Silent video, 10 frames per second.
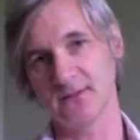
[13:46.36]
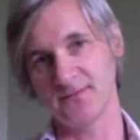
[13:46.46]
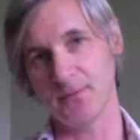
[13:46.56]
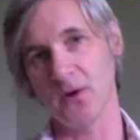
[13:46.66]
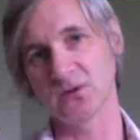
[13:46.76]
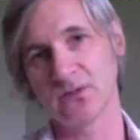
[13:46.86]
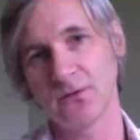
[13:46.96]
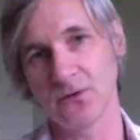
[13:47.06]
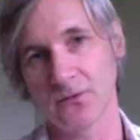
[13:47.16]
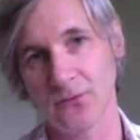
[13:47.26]
of positive
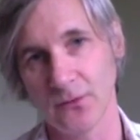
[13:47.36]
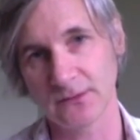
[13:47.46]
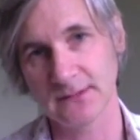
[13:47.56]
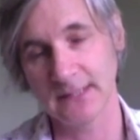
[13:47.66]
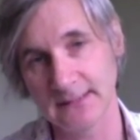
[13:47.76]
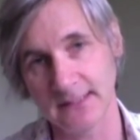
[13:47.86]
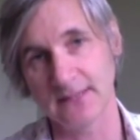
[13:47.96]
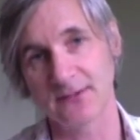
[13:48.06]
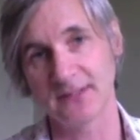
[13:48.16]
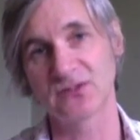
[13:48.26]
future thoughts. And indeed,
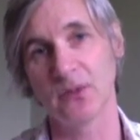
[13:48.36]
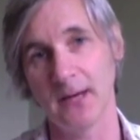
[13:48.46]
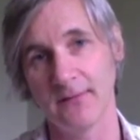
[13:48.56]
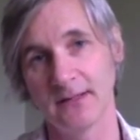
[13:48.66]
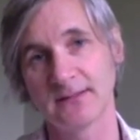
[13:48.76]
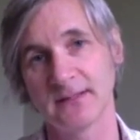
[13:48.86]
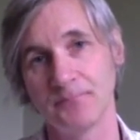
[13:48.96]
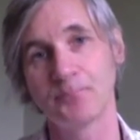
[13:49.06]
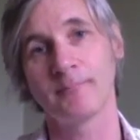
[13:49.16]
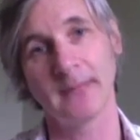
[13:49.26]
there is some evidence that,
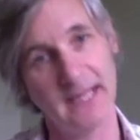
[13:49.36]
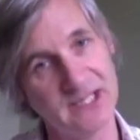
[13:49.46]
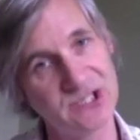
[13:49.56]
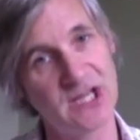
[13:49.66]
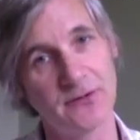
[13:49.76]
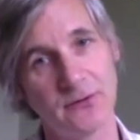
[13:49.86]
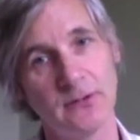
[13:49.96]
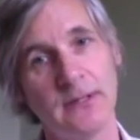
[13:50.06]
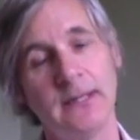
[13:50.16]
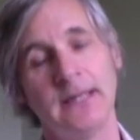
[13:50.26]
in general,
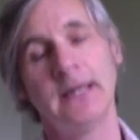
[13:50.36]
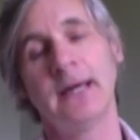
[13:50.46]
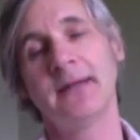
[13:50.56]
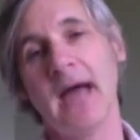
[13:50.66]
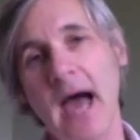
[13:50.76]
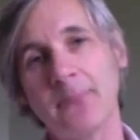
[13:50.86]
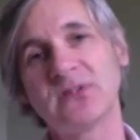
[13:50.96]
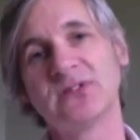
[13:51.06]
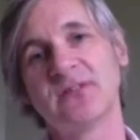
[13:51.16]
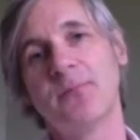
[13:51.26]
the
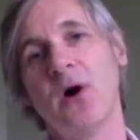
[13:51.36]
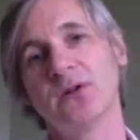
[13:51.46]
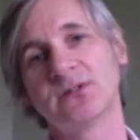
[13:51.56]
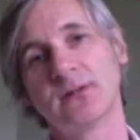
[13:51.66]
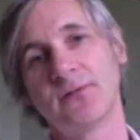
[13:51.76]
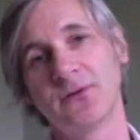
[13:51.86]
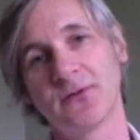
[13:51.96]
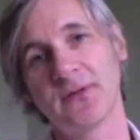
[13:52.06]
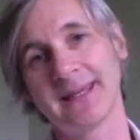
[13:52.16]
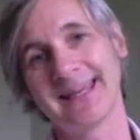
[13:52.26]
absence of positive future
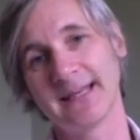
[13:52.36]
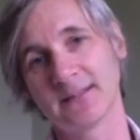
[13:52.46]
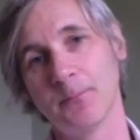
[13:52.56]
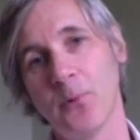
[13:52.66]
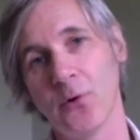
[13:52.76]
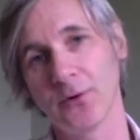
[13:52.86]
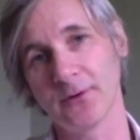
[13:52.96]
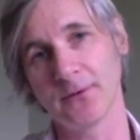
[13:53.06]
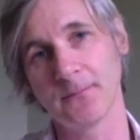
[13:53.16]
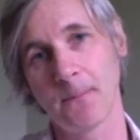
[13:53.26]
thinking is important.
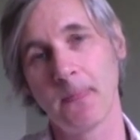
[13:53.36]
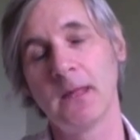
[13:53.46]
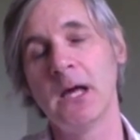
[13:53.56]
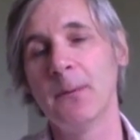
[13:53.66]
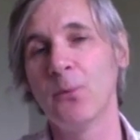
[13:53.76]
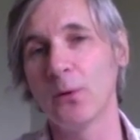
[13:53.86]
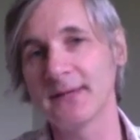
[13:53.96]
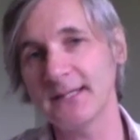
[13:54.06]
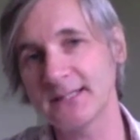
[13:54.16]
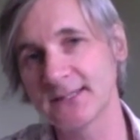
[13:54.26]
But what
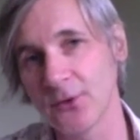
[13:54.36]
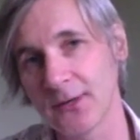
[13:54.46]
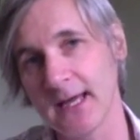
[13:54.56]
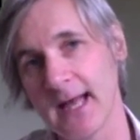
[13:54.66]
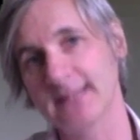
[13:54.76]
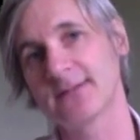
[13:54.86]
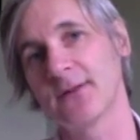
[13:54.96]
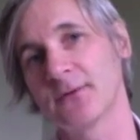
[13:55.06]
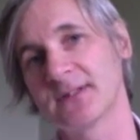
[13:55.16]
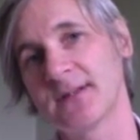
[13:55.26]
this study adds to
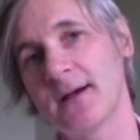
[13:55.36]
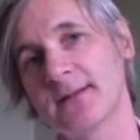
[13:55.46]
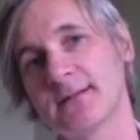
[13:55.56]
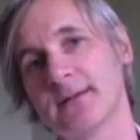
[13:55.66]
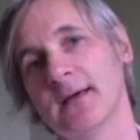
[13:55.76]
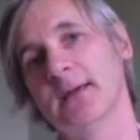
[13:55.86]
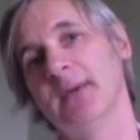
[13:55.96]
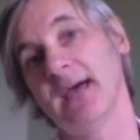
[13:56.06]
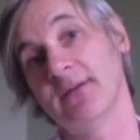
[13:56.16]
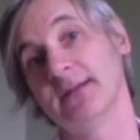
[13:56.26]
the research um,
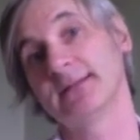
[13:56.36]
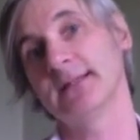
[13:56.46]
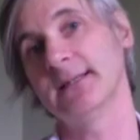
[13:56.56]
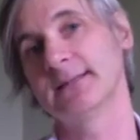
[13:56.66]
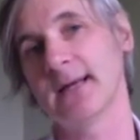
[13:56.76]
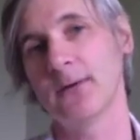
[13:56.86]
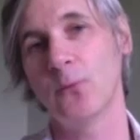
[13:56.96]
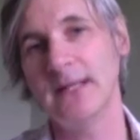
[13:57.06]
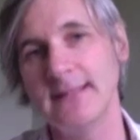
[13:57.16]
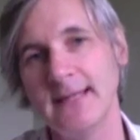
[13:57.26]
evidence is that
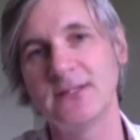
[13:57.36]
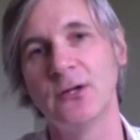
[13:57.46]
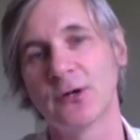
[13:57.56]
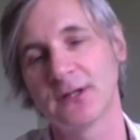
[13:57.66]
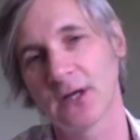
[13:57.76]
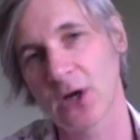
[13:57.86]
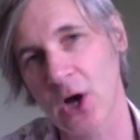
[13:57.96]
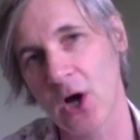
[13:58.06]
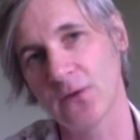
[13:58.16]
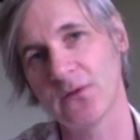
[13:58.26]
we need to look at the
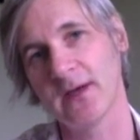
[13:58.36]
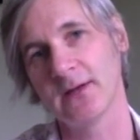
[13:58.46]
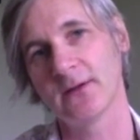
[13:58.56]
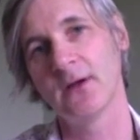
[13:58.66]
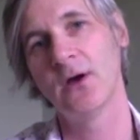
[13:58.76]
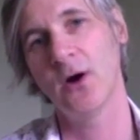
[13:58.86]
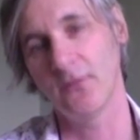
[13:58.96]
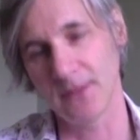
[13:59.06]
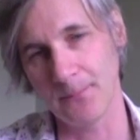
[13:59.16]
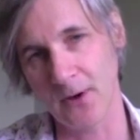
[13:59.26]
content
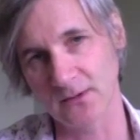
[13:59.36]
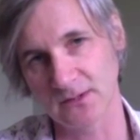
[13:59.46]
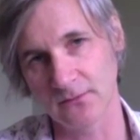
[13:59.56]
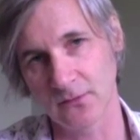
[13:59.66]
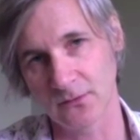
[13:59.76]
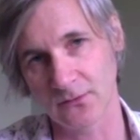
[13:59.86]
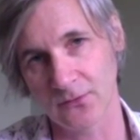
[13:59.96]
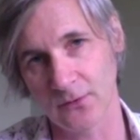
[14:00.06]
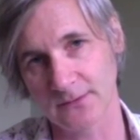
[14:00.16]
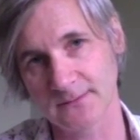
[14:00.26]
of the positive future
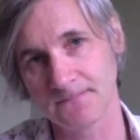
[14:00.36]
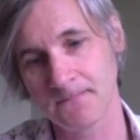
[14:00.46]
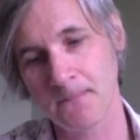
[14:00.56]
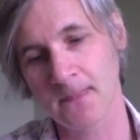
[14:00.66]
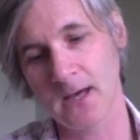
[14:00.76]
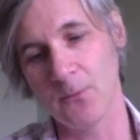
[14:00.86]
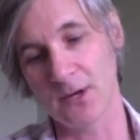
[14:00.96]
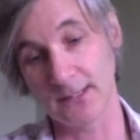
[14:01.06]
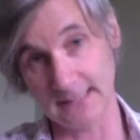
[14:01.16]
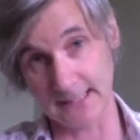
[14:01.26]
thoughts. And what
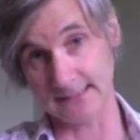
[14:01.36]
our data